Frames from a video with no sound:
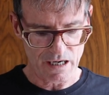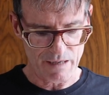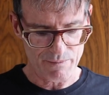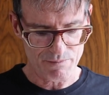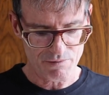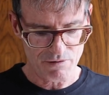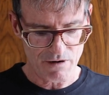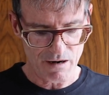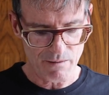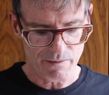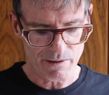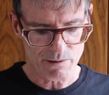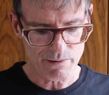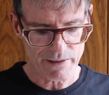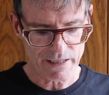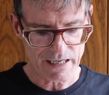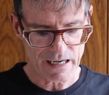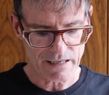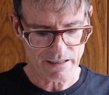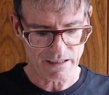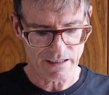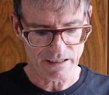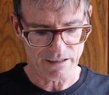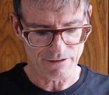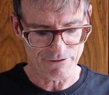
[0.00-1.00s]
I probably went
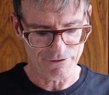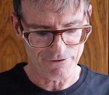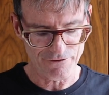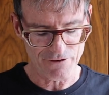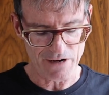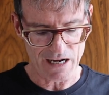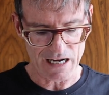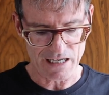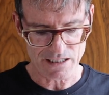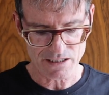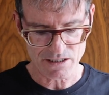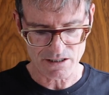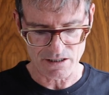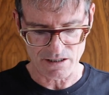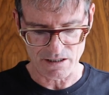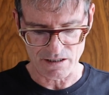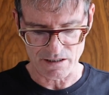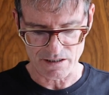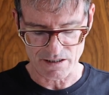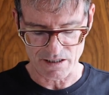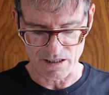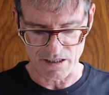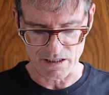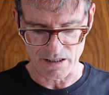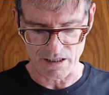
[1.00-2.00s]
out a little
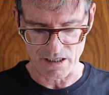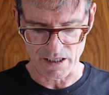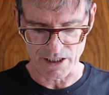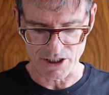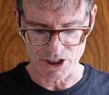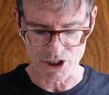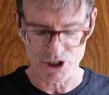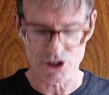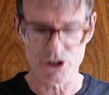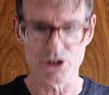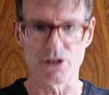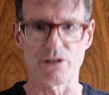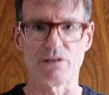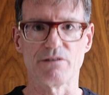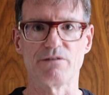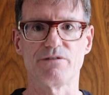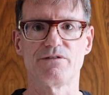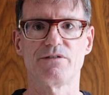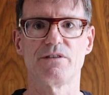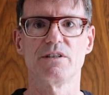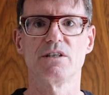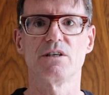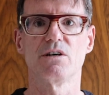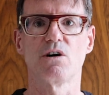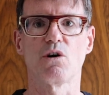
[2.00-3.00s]
faster than I should
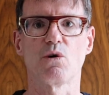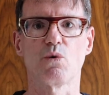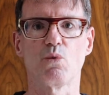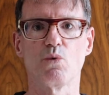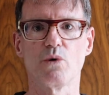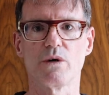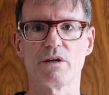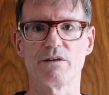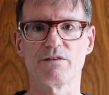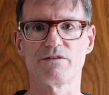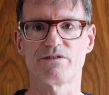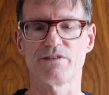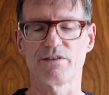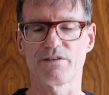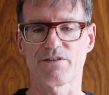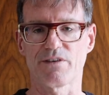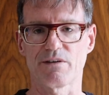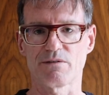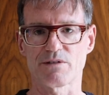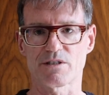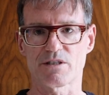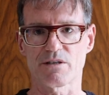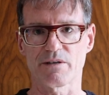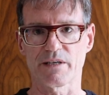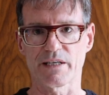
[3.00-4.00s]
have or would have if I
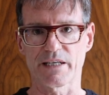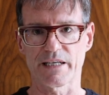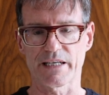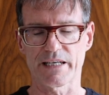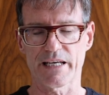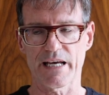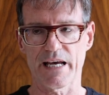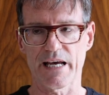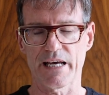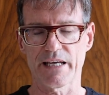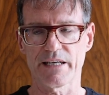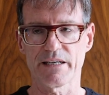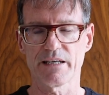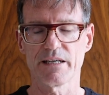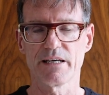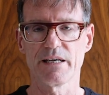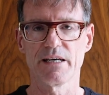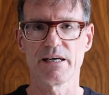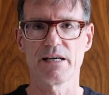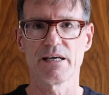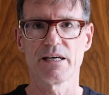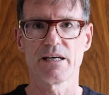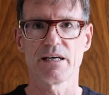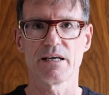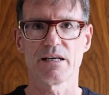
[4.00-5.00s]
was doing it again.
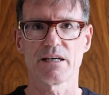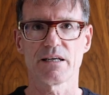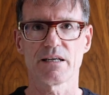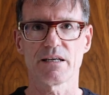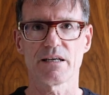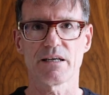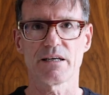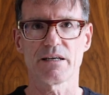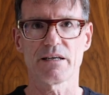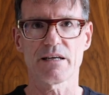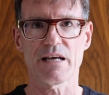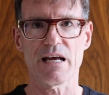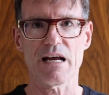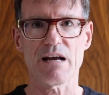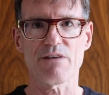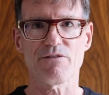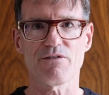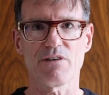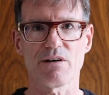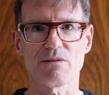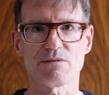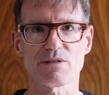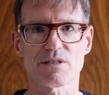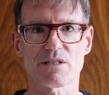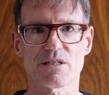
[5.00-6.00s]
Now, if
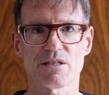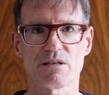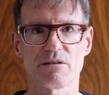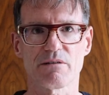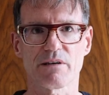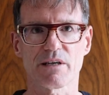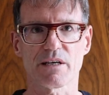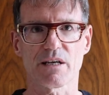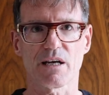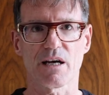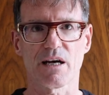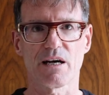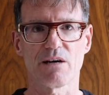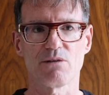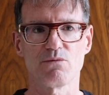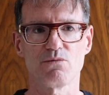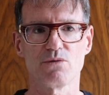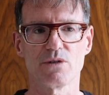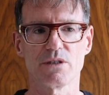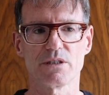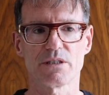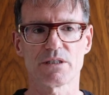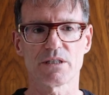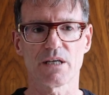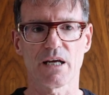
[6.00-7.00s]
I was doing it, I
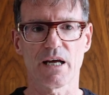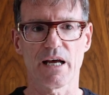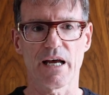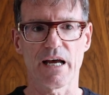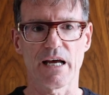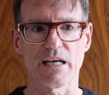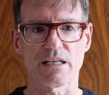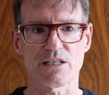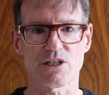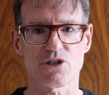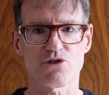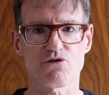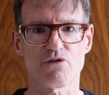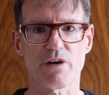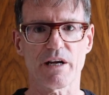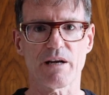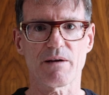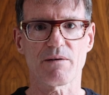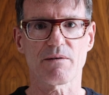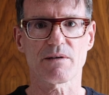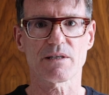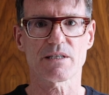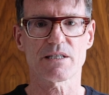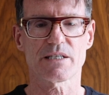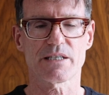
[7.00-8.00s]
would
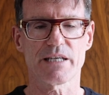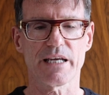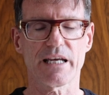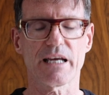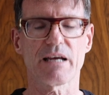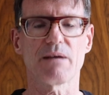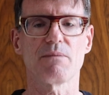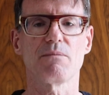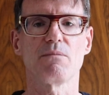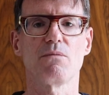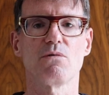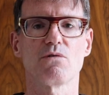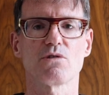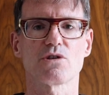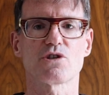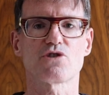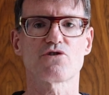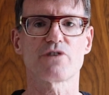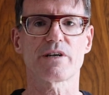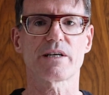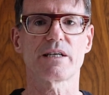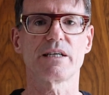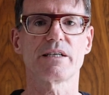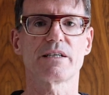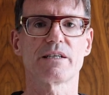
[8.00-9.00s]
stick more
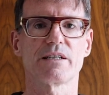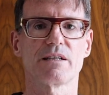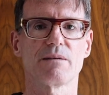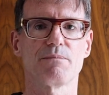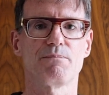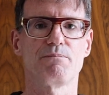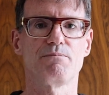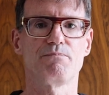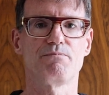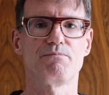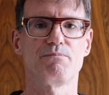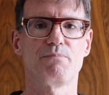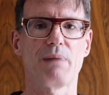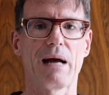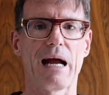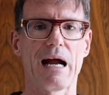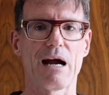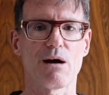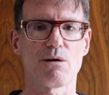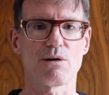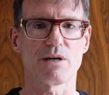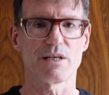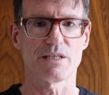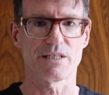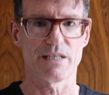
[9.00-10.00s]
strictly to the
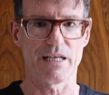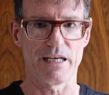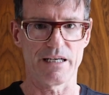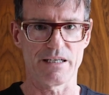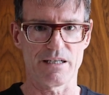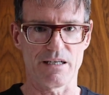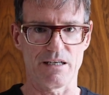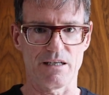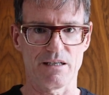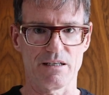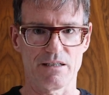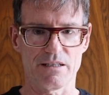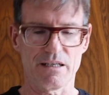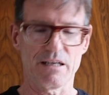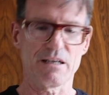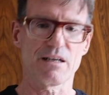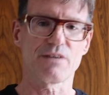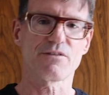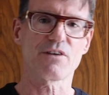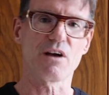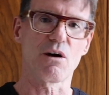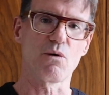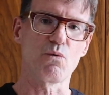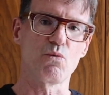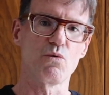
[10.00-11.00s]
power data. Now that
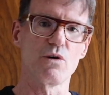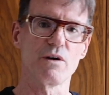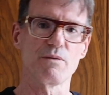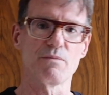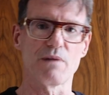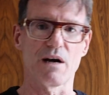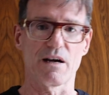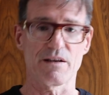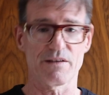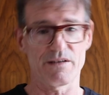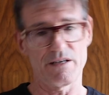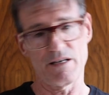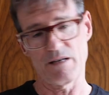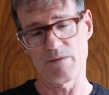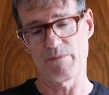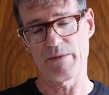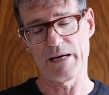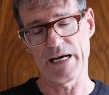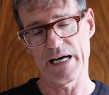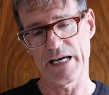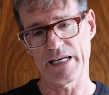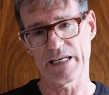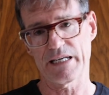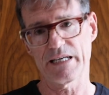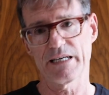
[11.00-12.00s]
I've got one marathon in the
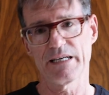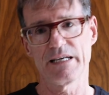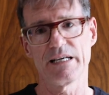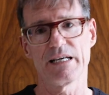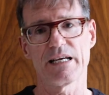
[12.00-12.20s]
bag,